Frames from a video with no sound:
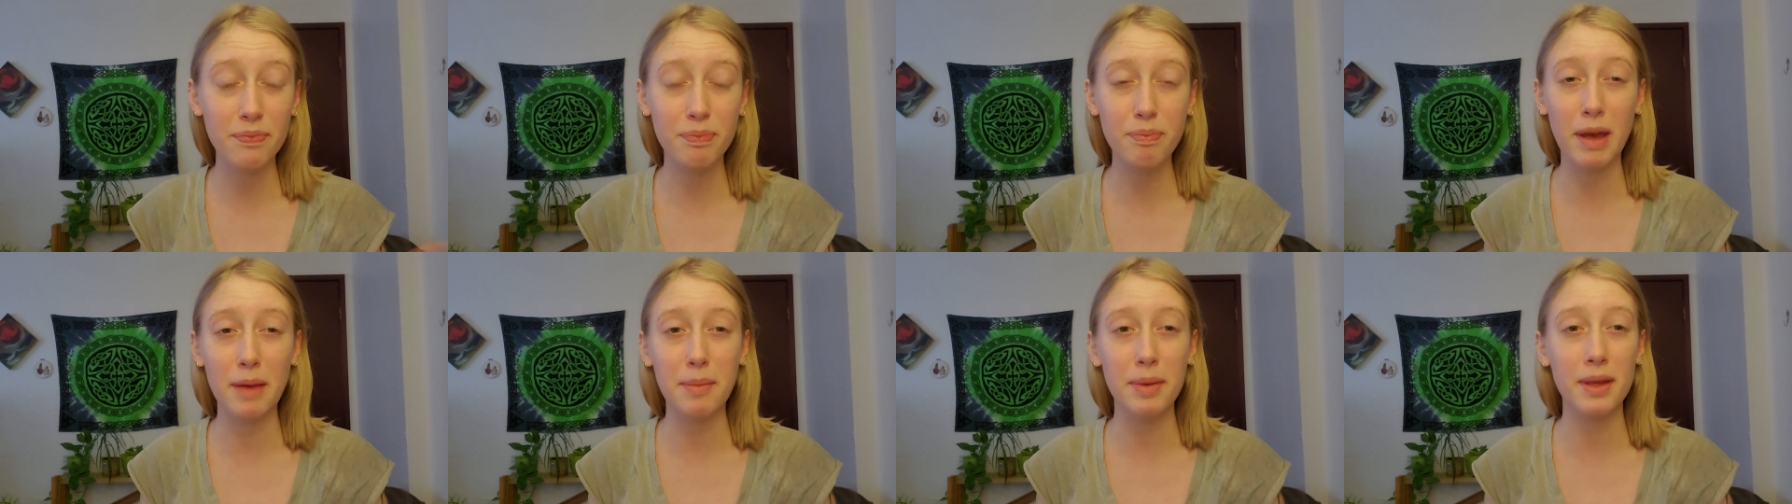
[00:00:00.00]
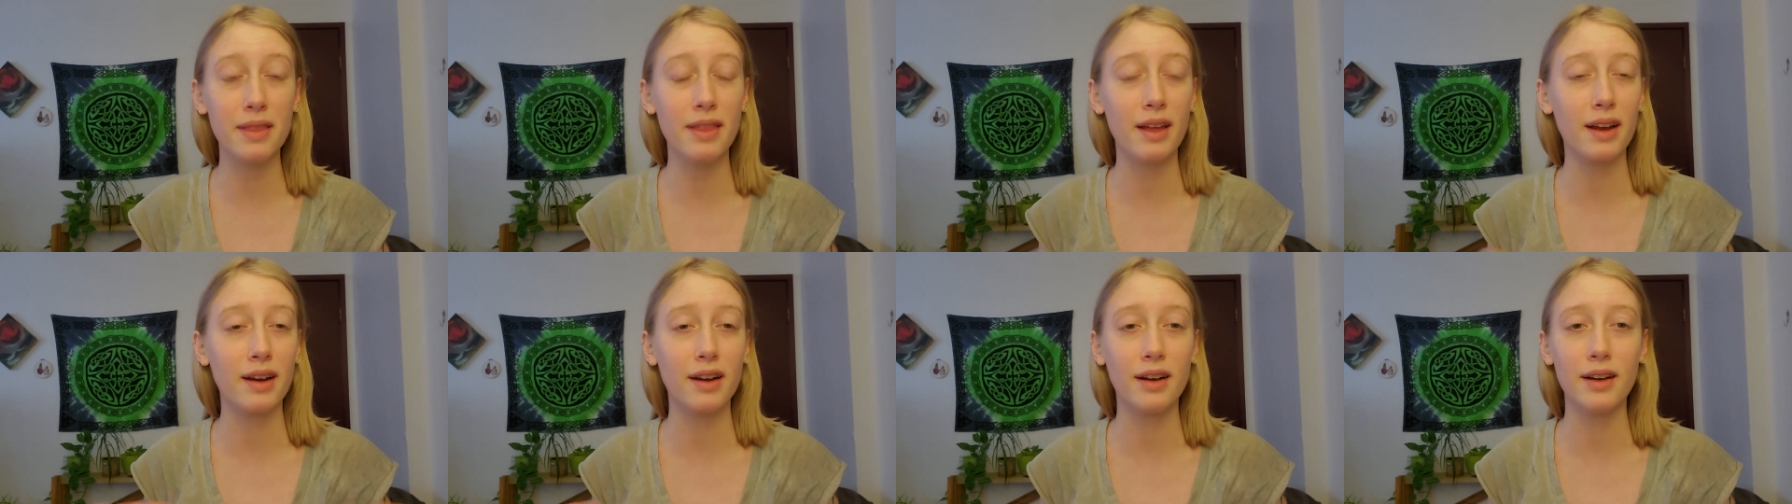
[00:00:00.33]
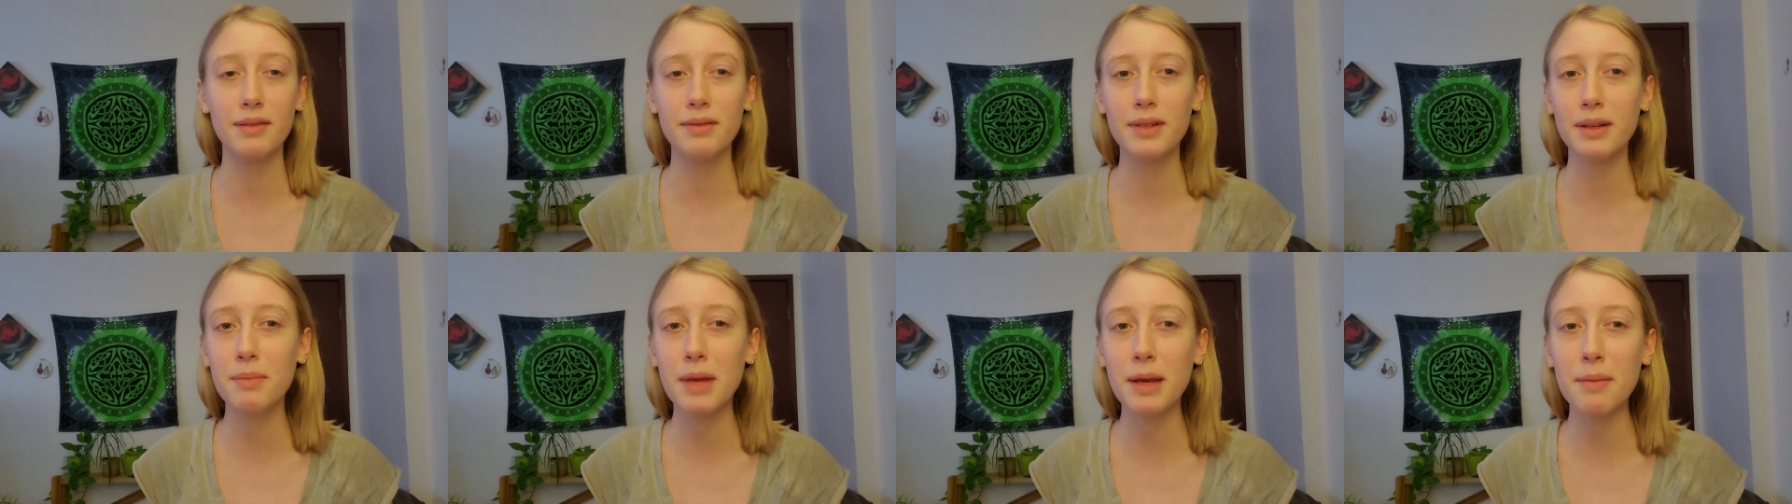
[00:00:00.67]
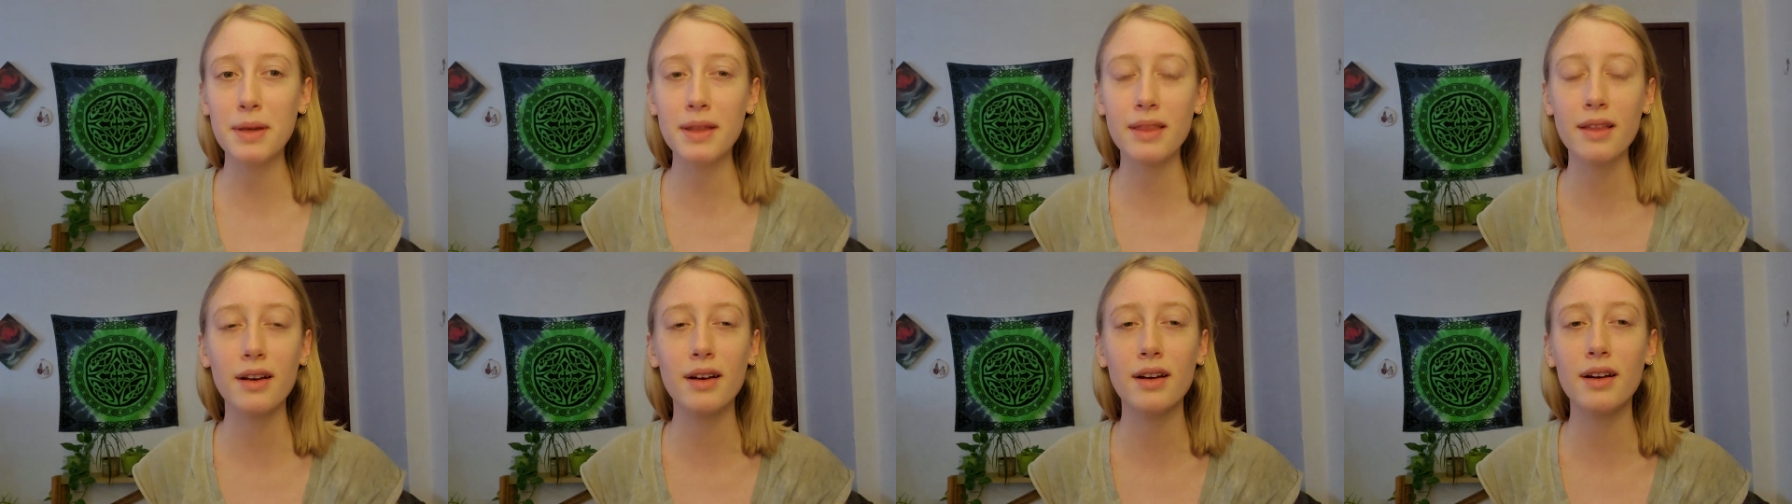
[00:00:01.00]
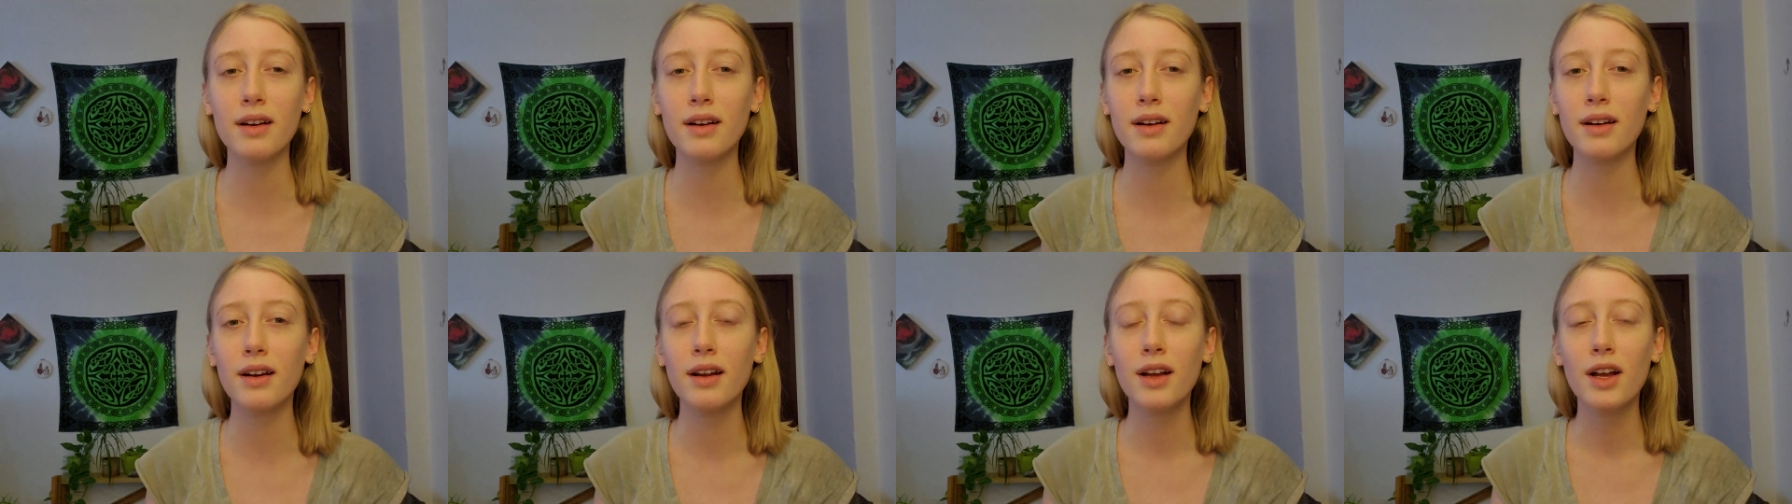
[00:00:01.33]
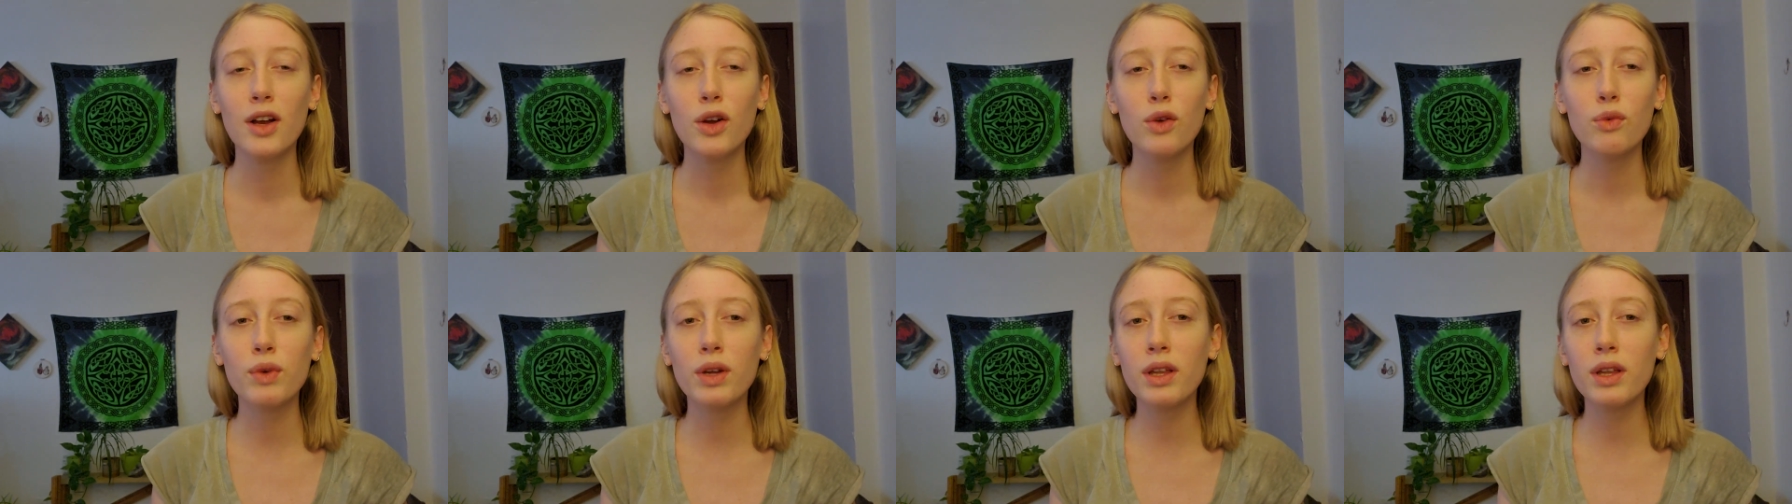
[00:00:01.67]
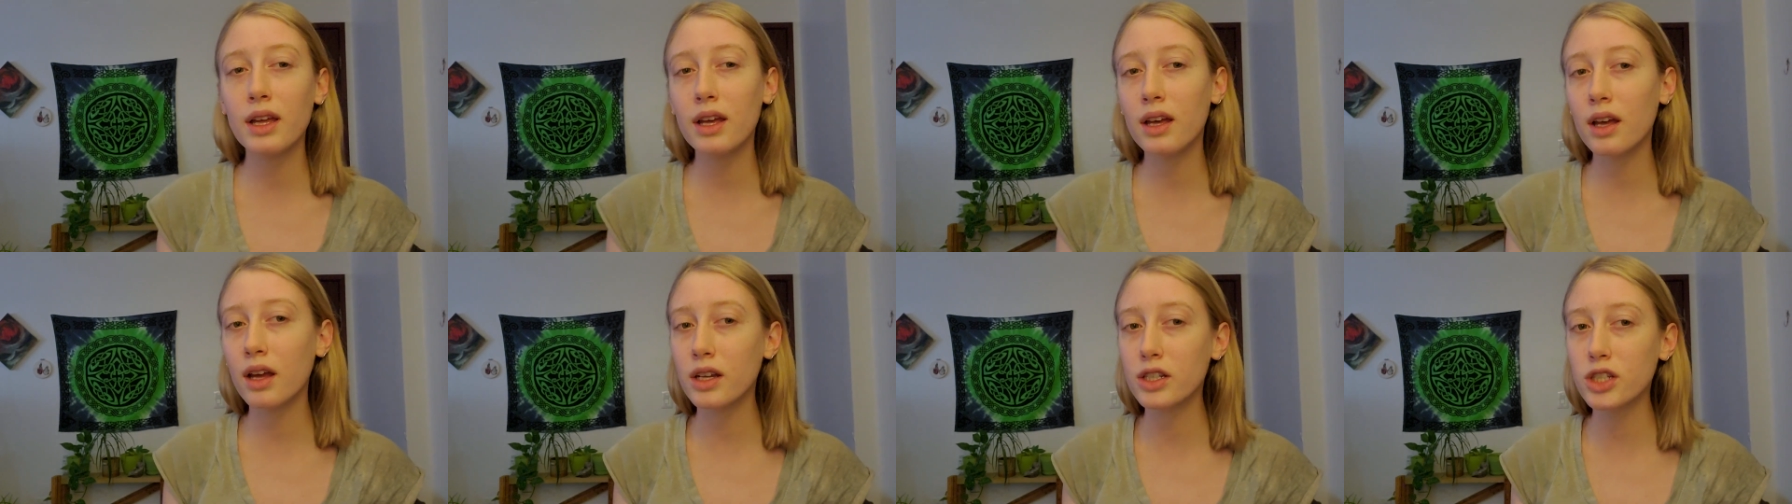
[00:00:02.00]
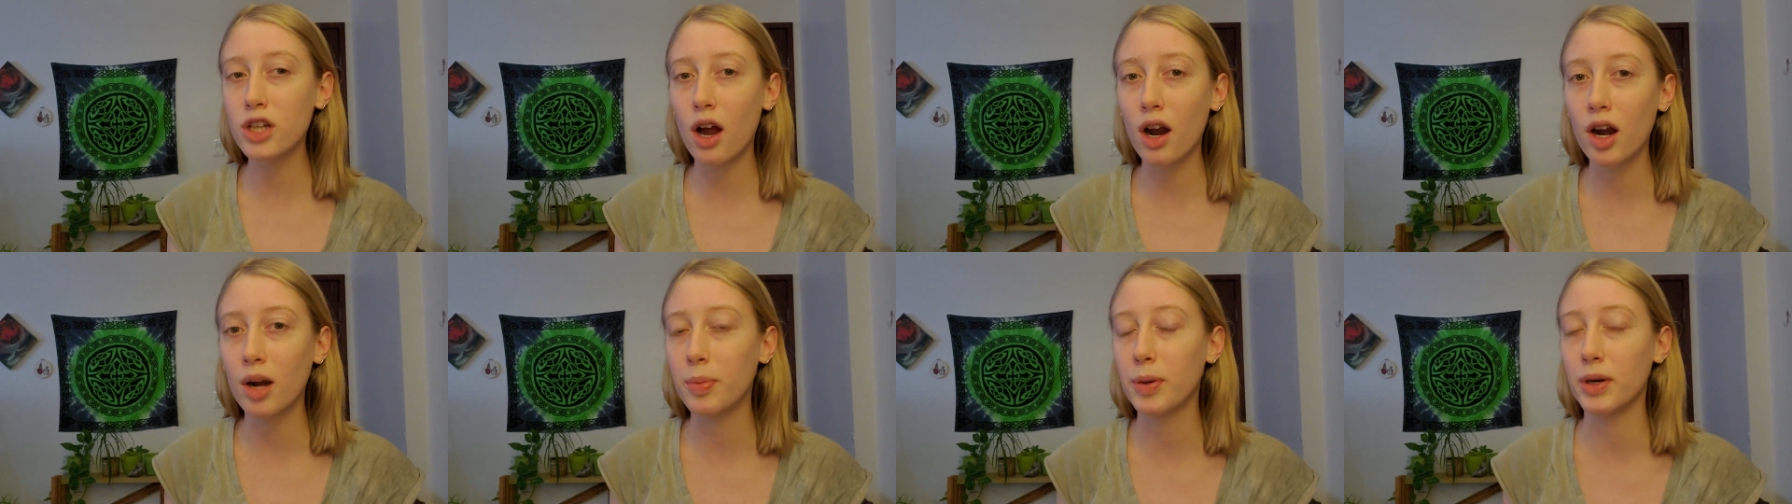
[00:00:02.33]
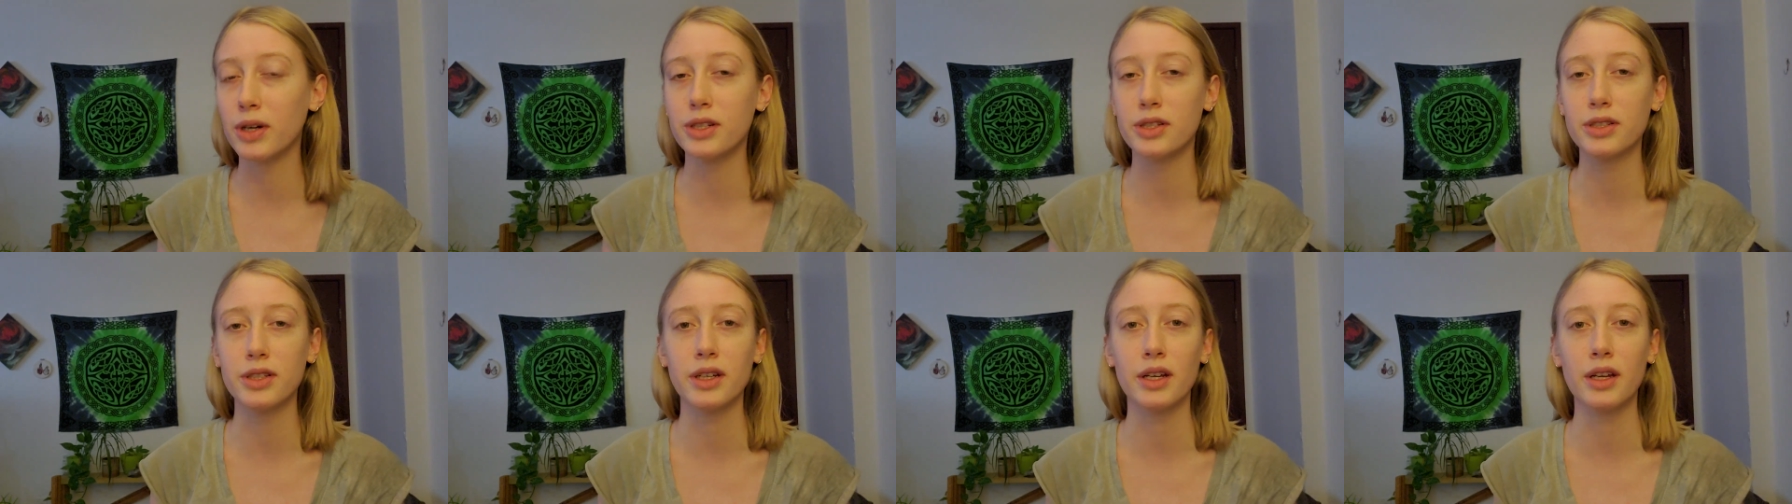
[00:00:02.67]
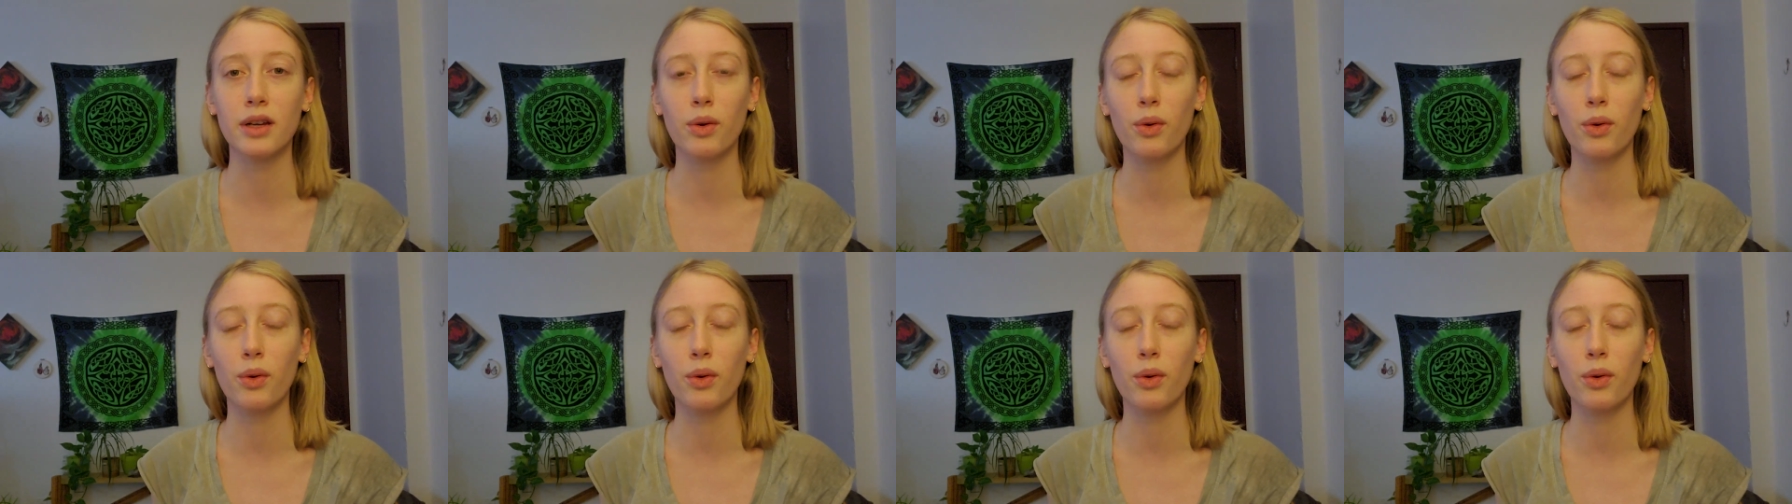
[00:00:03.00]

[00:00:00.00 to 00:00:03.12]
Maybe they're really a guitar person,